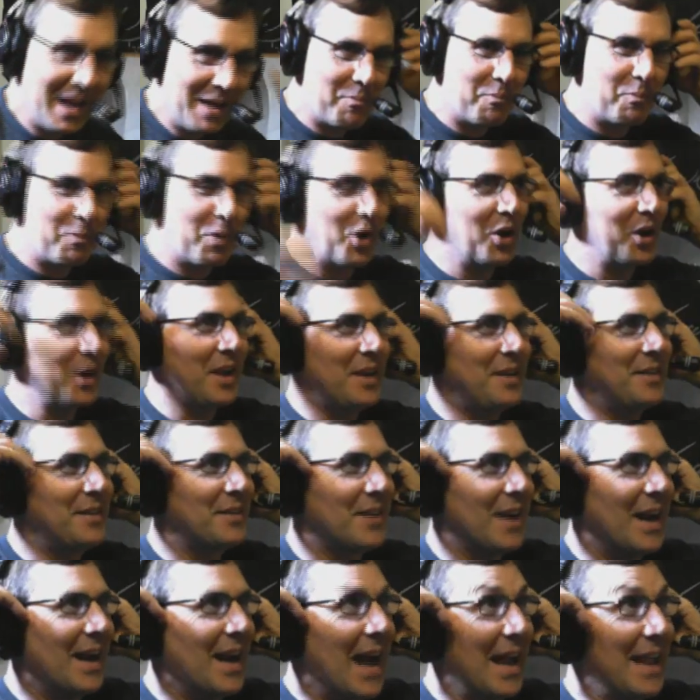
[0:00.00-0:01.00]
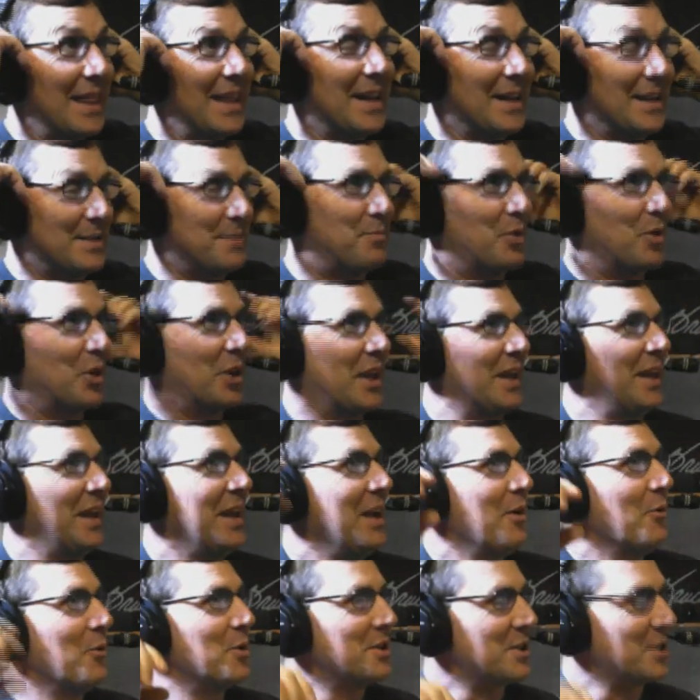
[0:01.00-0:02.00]
Boogie's trying to. I think it's Boogie.
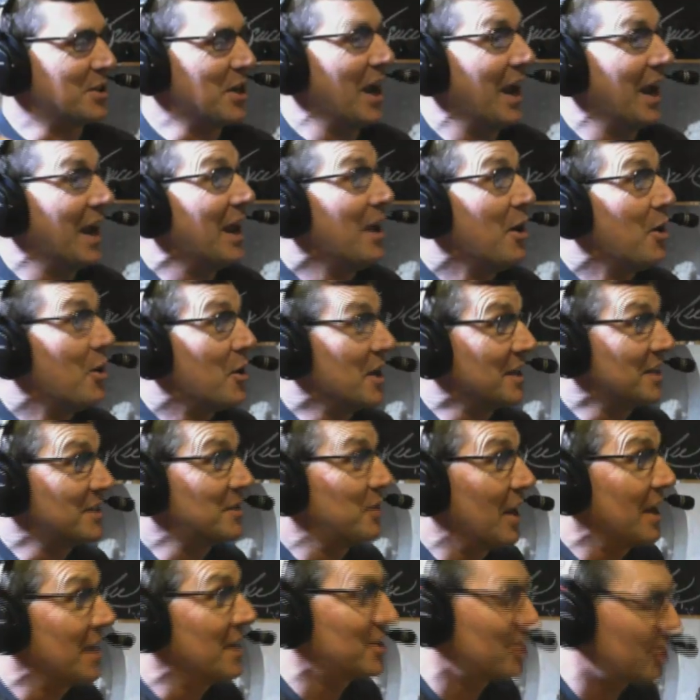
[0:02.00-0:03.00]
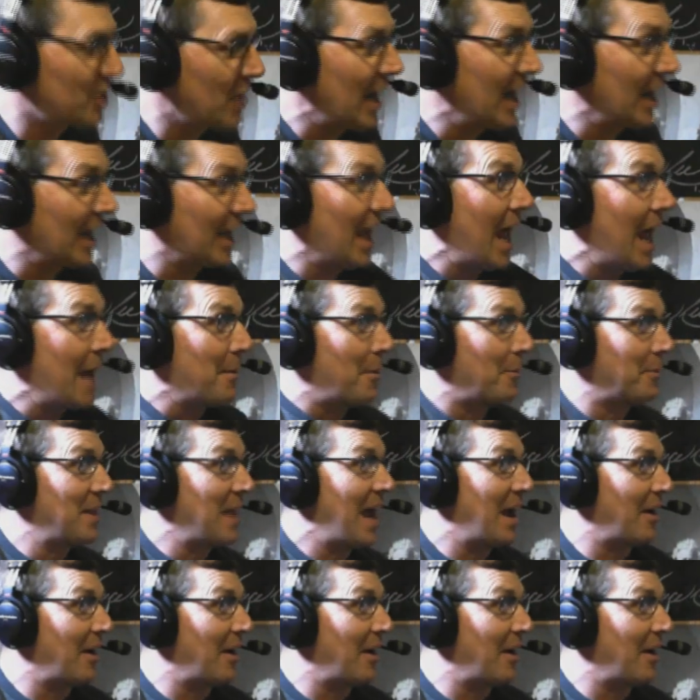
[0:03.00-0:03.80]
Is trying to calm him down.